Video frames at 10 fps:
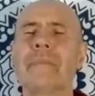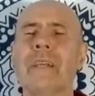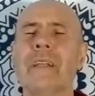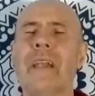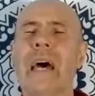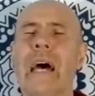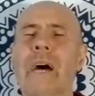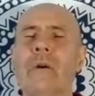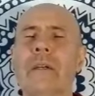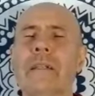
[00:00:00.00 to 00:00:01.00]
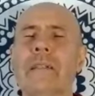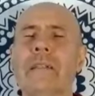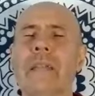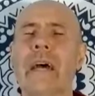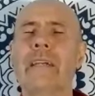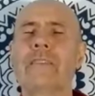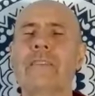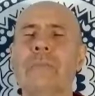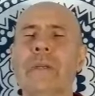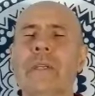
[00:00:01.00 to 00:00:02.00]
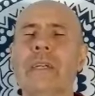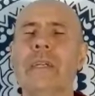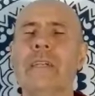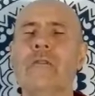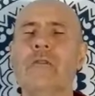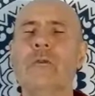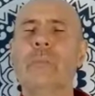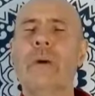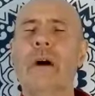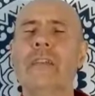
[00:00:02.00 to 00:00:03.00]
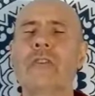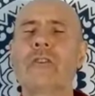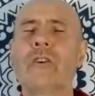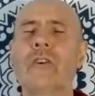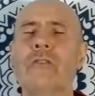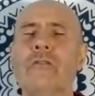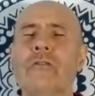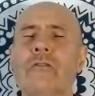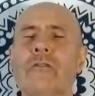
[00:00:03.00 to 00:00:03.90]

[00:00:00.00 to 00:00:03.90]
Allowing that to be healed by the gods.